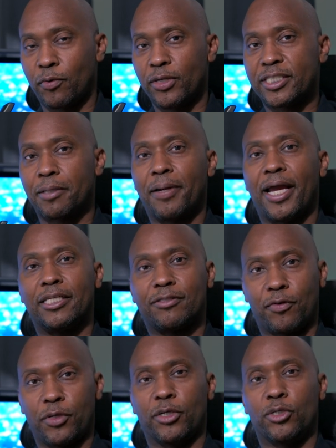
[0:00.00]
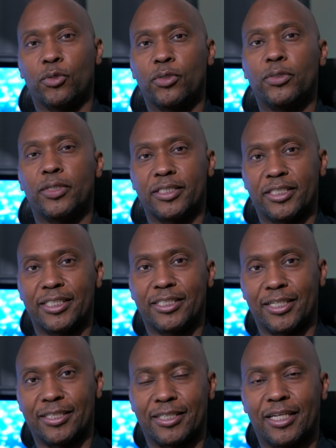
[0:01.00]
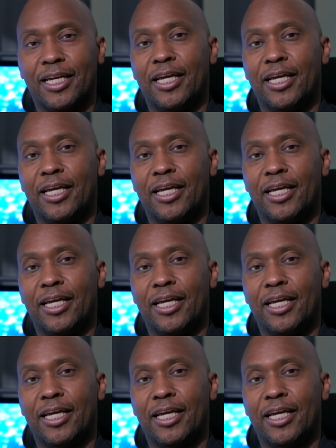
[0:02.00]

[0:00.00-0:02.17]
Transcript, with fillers: voice commands for your Google Assistant.